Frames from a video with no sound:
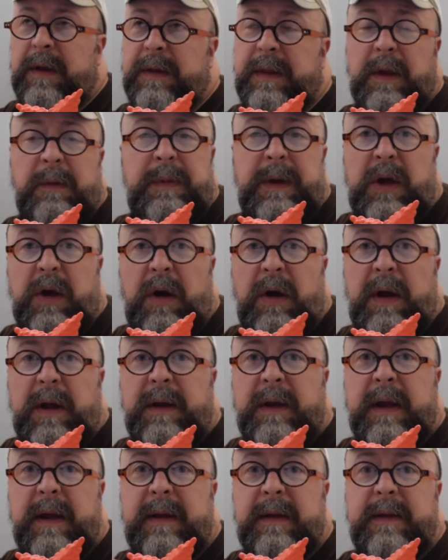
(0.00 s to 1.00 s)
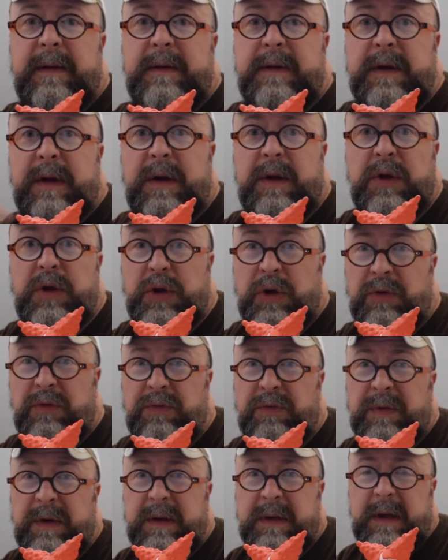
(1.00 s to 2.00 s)
they'll be gone, and you'll
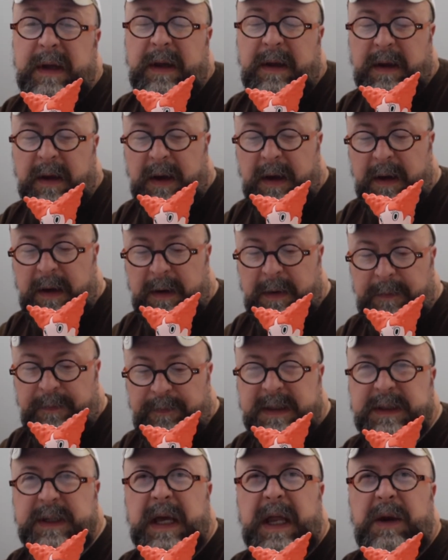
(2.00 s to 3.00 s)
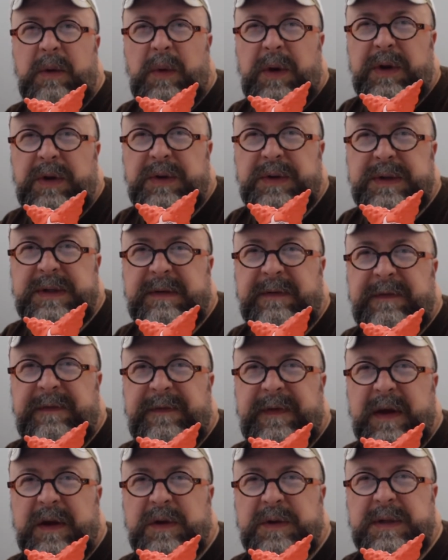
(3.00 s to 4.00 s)
really, uh, it's kind of one of those
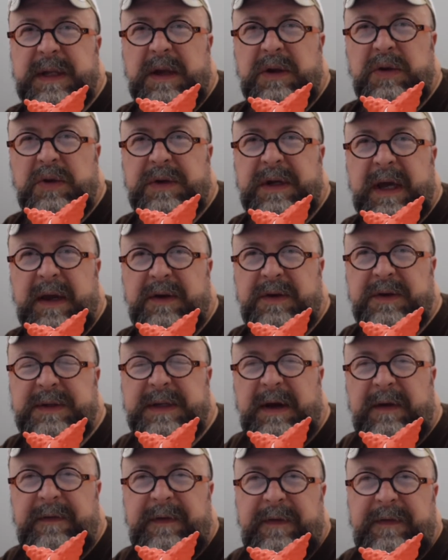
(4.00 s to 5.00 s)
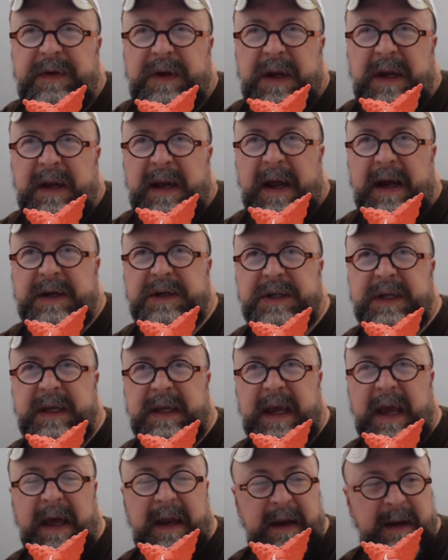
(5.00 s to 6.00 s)
figures that you'll kick yourself if you didn't actually
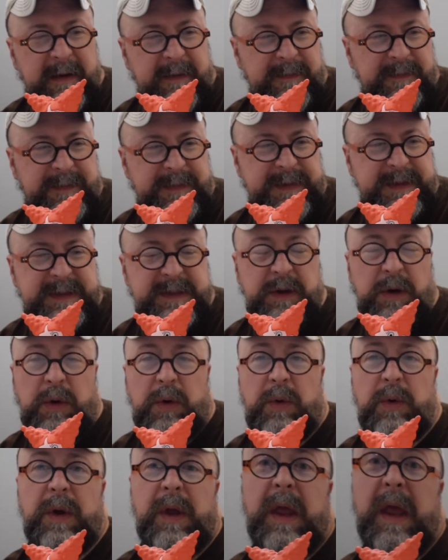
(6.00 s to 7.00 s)
get it. So,